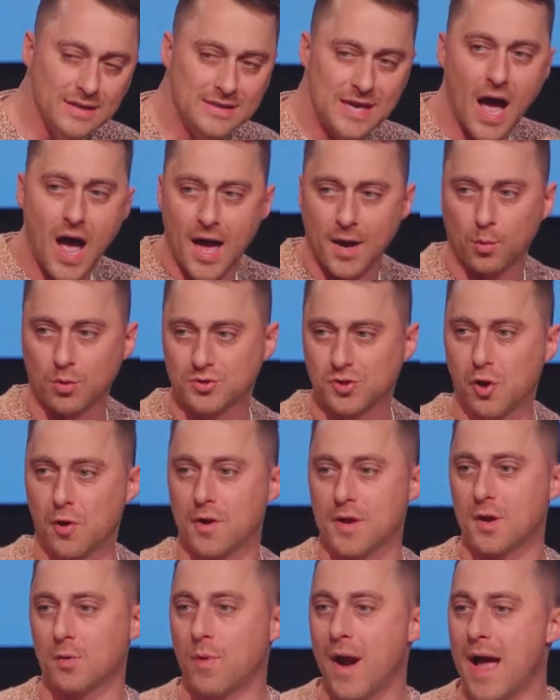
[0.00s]
God will
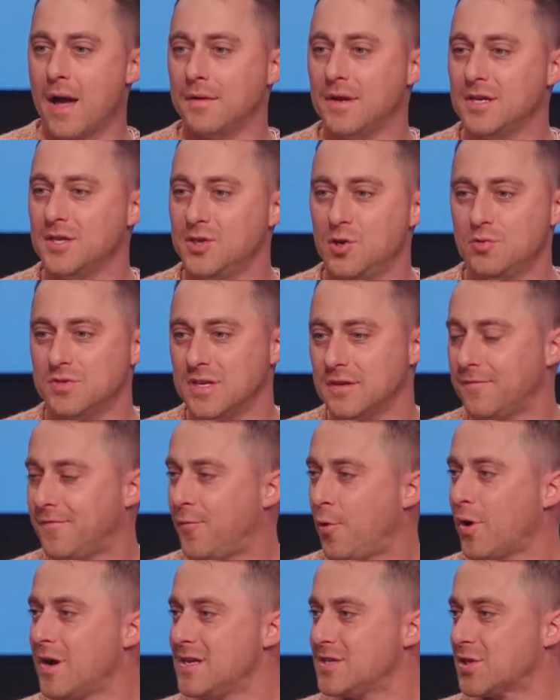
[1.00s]
turn it around and use it
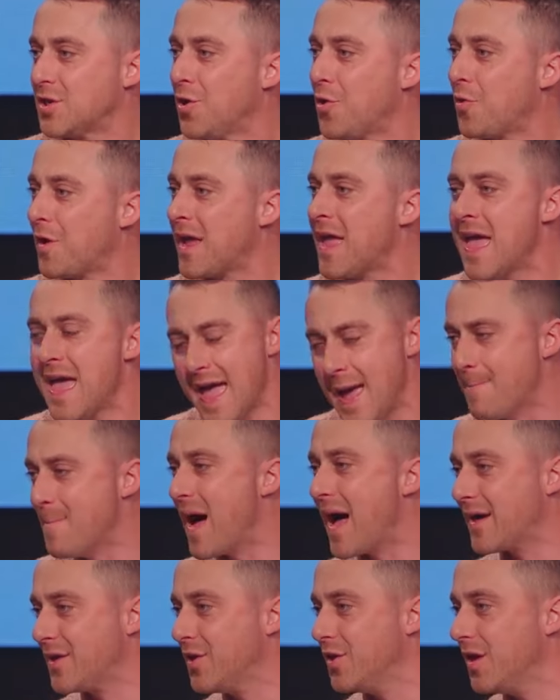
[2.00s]
for his glory and
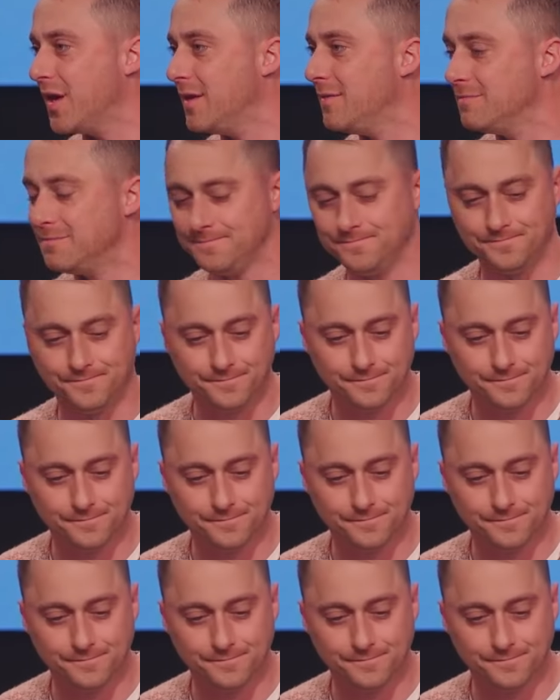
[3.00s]
my good?